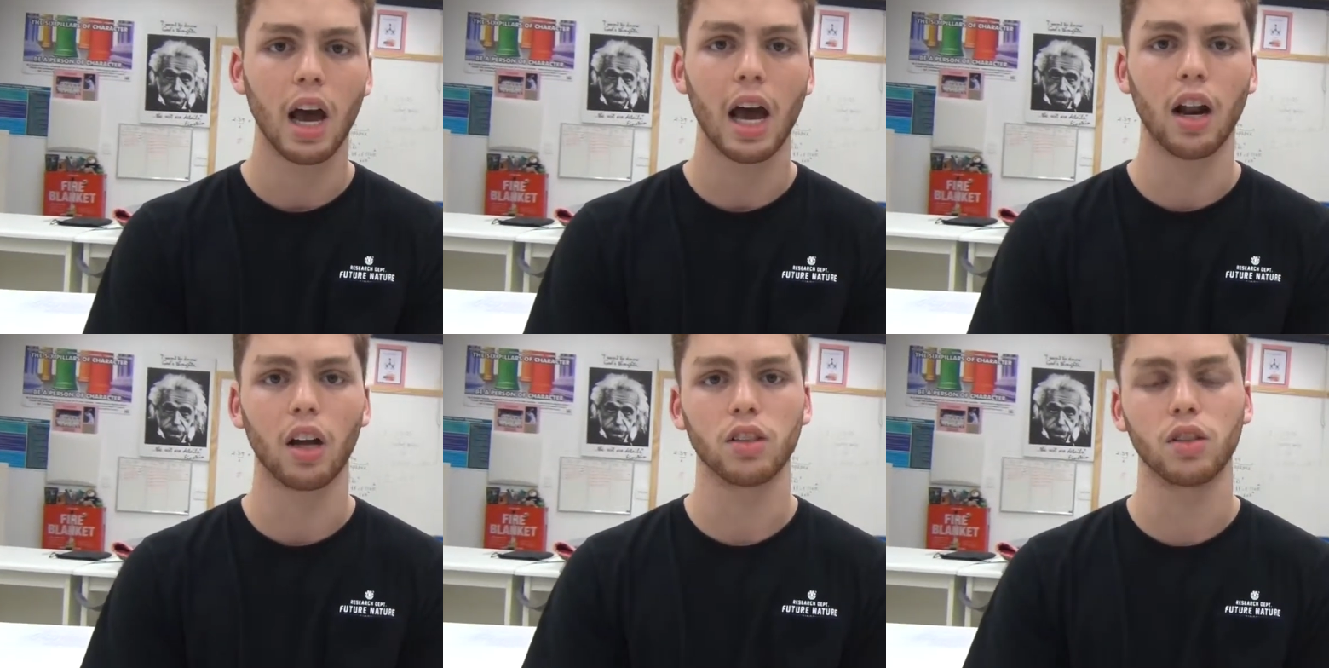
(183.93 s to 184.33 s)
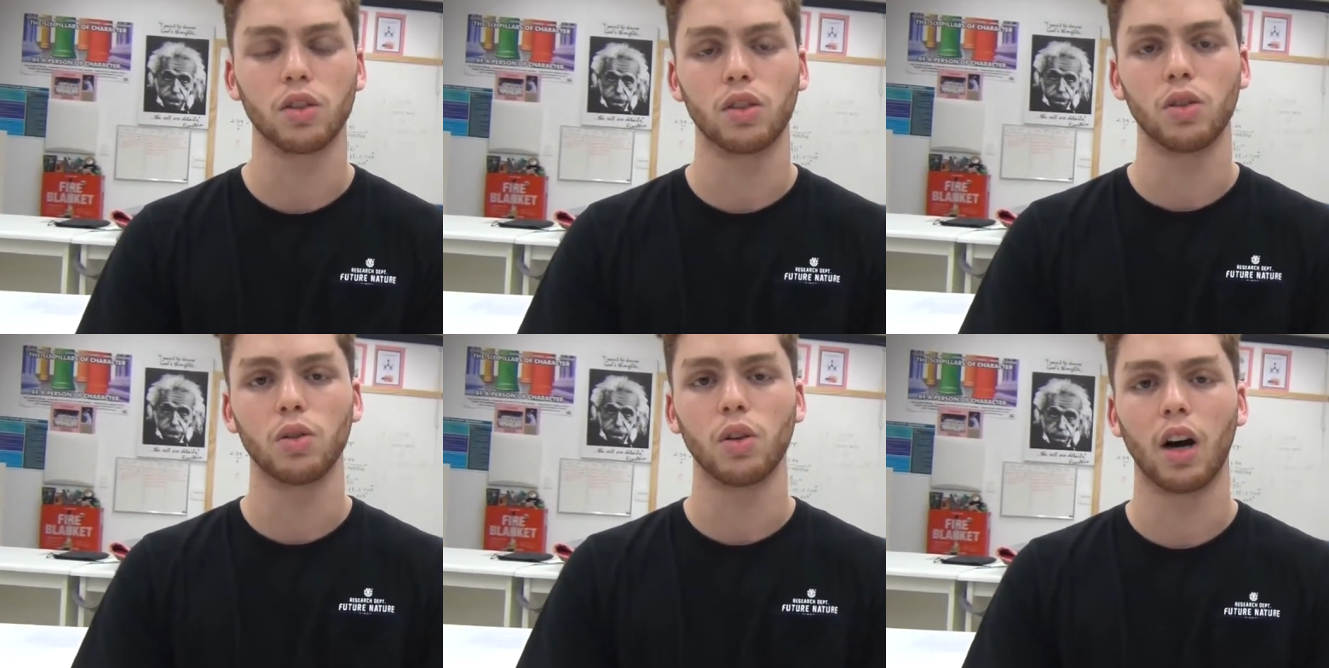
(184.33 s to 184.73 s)
and also
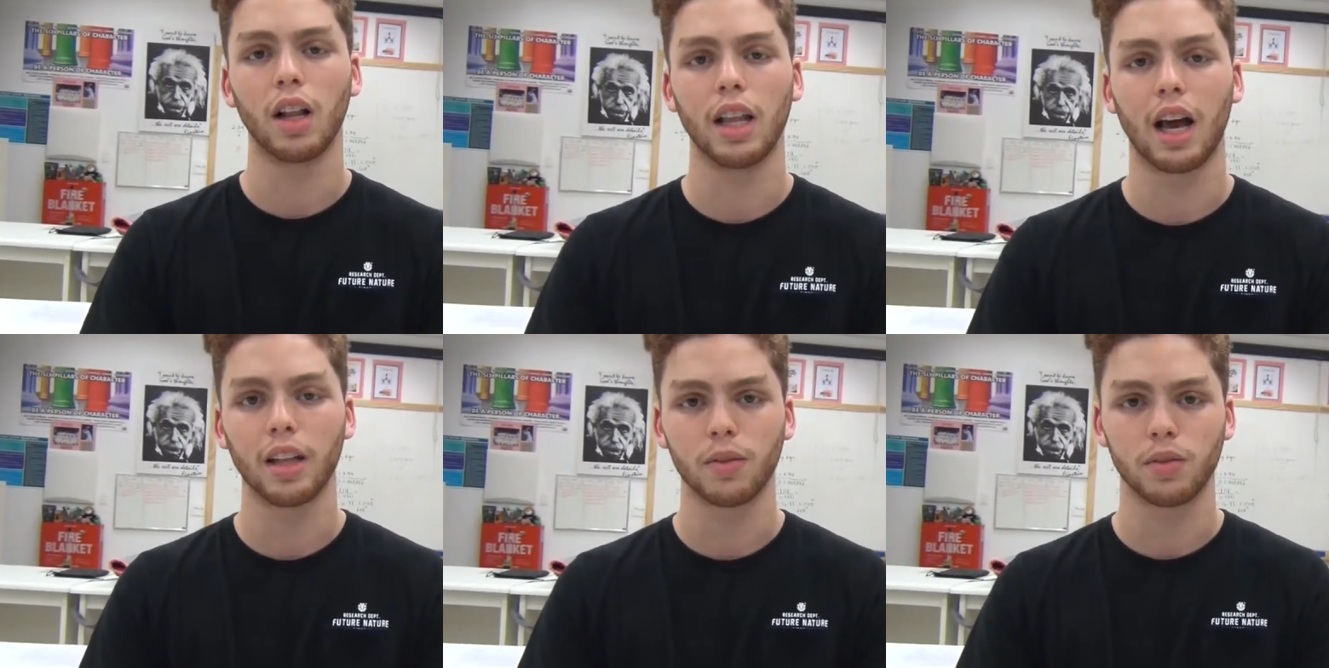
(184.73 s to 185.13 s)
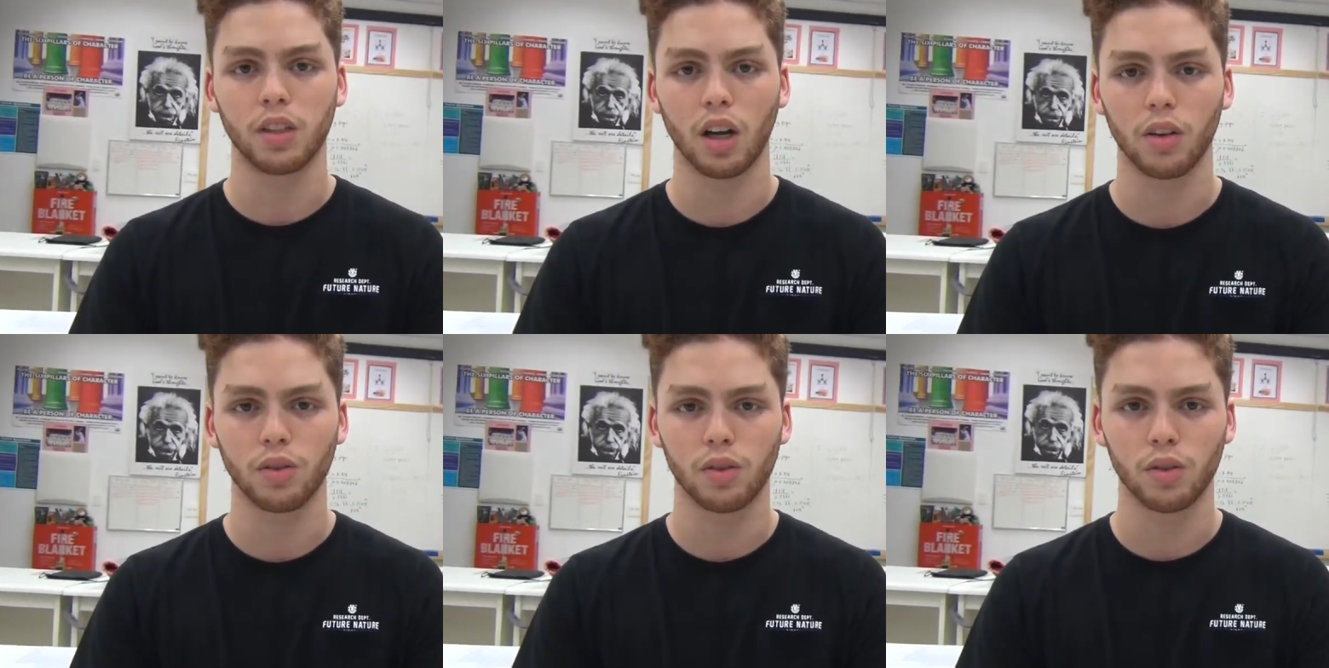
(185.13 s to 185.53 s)
to allow
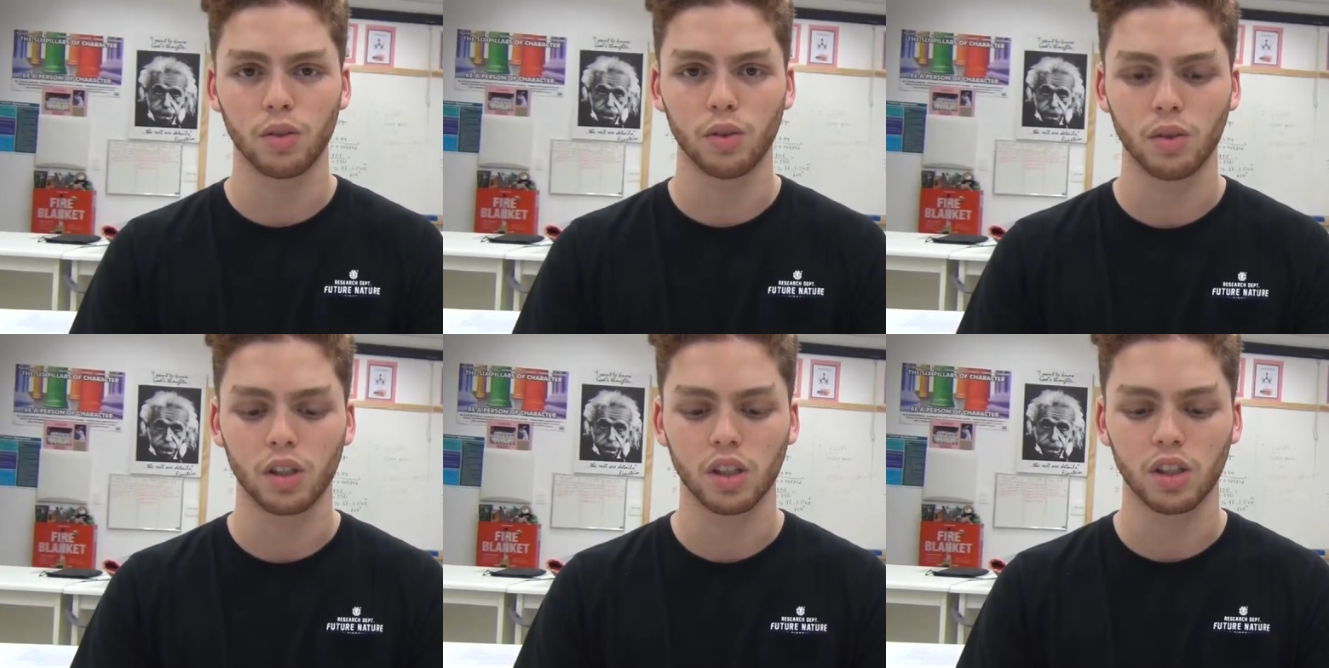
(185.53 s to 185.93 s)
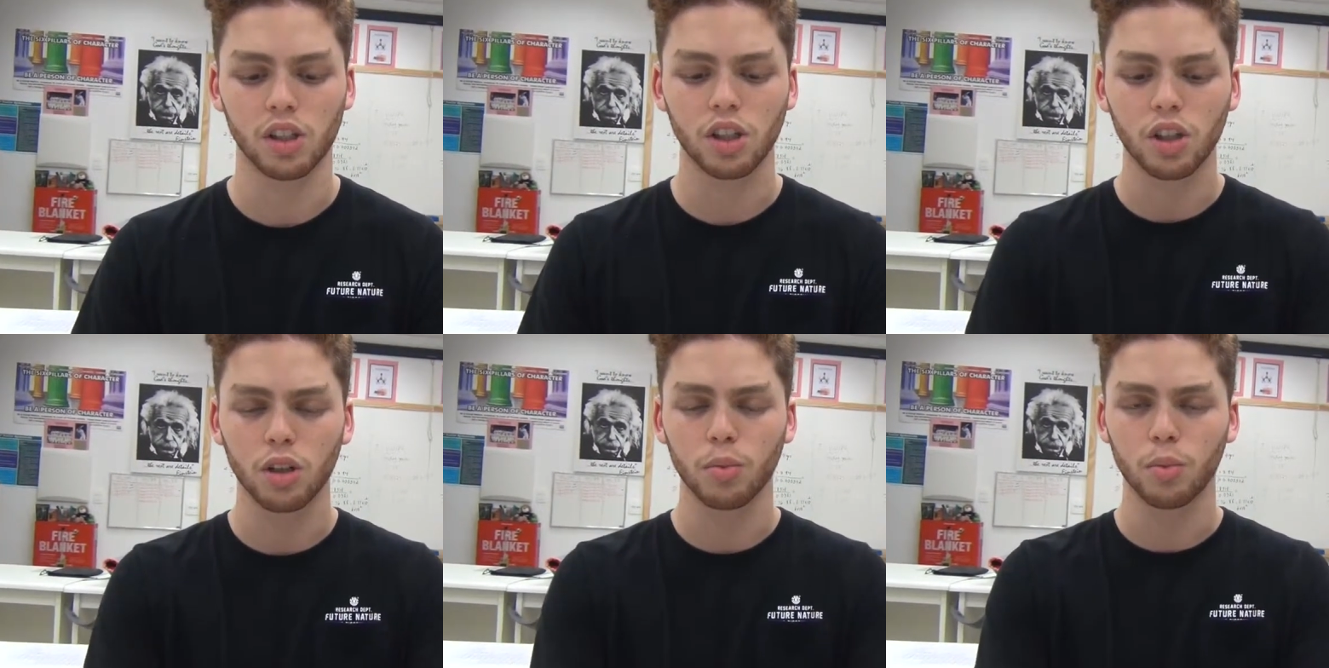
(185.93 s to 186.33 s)
themselves to
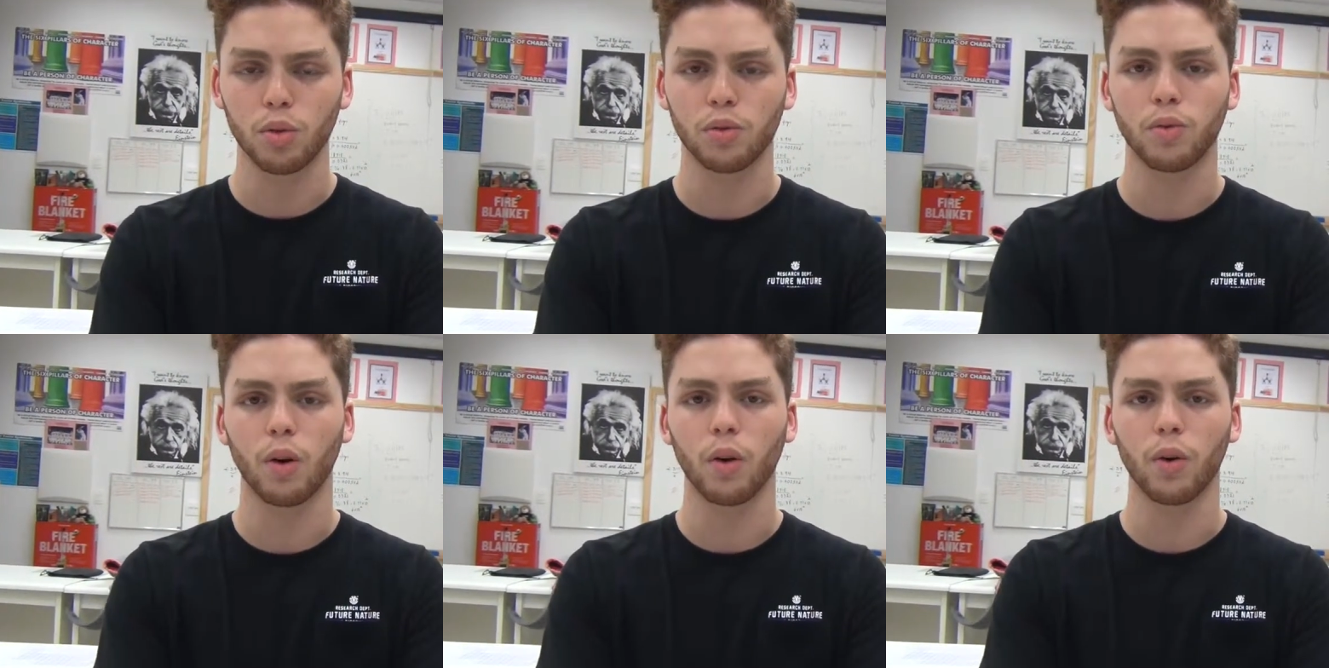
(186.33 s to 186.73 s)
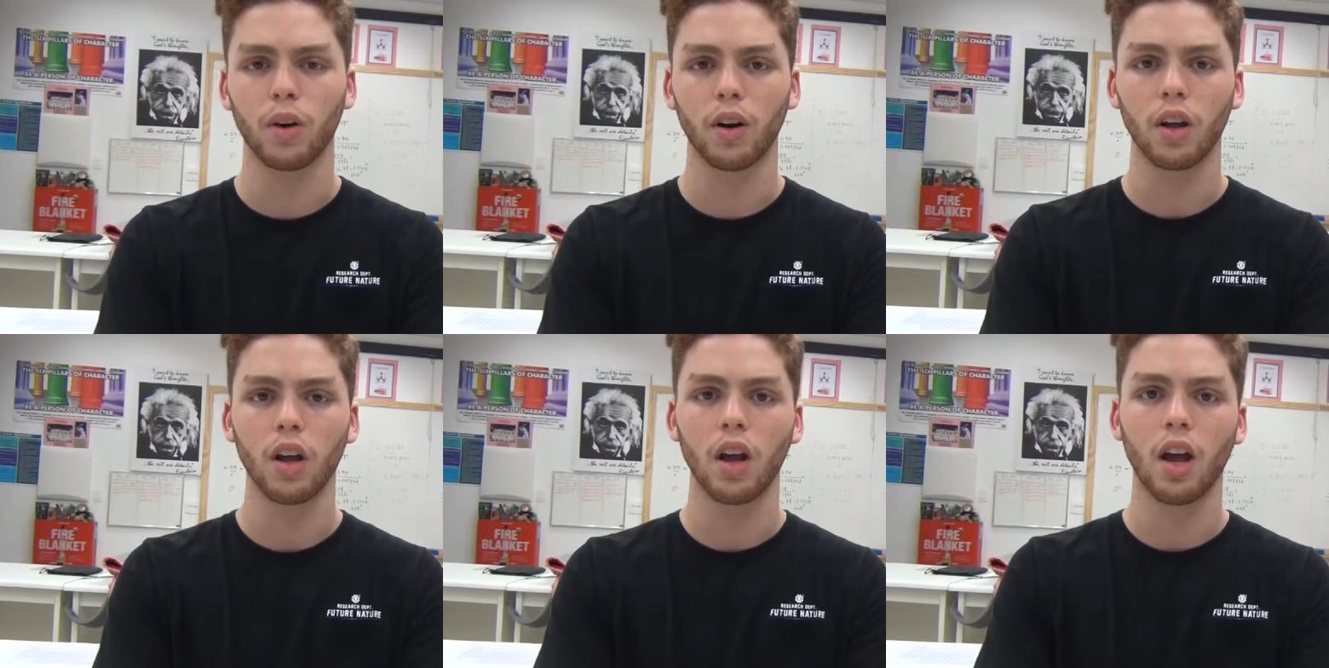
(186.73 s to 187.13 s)
continue to move
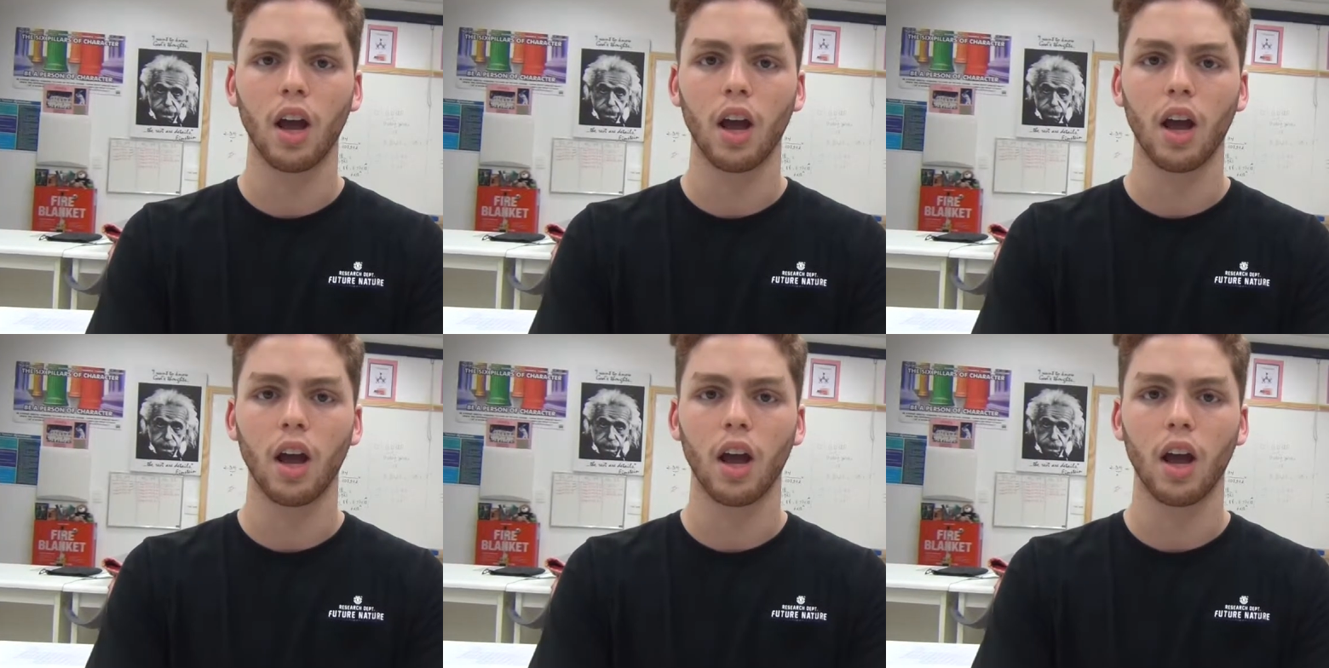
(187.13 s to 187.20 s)
forward.